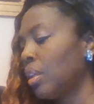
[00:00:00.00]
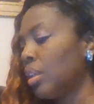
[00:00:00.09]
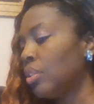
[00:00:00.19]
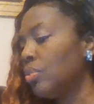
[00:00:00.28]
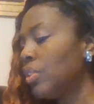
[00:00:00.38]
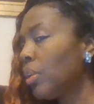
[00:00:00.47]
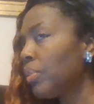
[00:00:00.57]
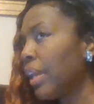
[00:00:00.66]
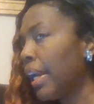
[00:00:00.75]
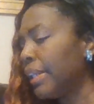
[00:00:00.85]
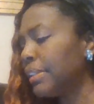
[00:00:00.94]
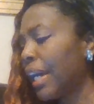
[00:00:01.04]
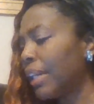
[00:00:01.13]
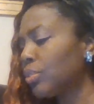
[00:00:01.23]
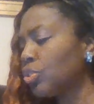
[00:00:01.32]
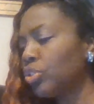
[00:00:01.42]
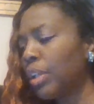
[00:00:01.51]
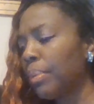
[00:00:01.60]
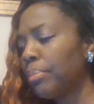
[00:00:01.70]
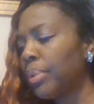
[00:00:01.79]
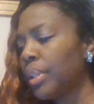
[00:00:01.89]
You know that Donald
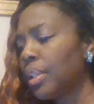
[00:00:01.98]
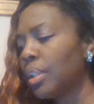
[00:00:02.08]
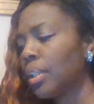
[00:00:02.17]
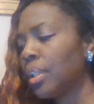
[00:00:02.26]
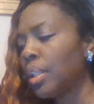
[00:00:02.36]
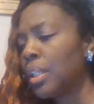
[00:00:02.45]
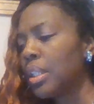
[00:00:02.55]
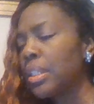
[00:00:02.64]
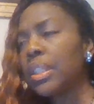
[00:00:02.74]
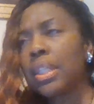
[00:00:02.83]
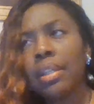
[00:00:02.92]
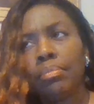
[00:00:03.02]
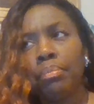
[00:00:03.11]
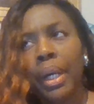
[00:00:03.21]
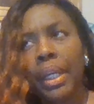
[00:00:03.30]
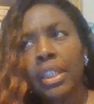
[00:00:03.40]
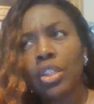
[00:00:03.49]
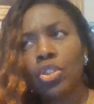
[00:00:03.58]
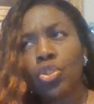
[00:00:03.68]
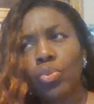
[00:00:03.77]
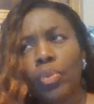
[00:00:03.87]
Trump sent money
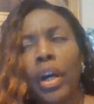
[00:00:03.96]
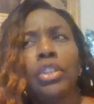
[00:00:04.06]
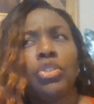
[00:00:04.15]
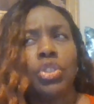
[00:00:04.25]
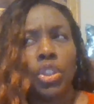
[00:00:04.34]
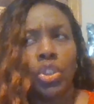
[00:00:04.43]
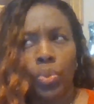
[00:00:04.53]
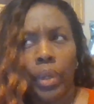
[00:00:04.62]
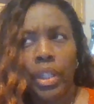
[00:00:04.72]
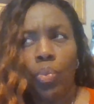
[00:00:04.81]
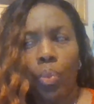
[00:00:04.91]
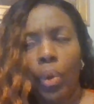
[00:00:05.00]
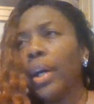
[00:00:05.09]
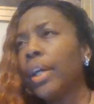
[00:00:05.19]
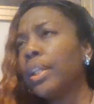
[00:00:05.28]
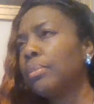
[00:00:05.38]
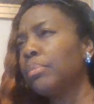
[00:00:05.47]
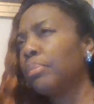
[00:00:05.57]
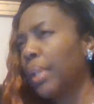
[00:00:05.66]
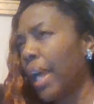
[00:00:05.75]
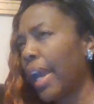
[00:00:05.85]
to 121
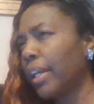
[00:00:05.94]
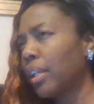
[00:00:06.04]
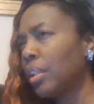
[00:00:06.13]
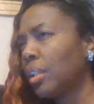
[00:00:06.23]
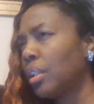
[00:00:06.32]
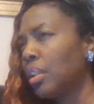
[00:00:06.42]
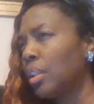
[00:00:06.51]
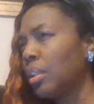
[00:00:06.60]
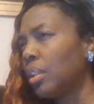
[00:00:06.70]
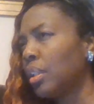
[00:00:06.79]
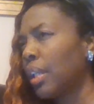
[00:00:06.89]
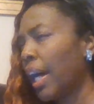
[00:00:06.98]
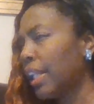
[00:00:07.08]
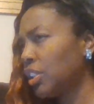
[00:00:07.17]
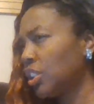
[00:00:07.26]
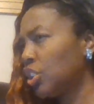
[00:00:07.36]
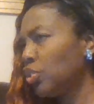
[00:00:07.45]
black colleges and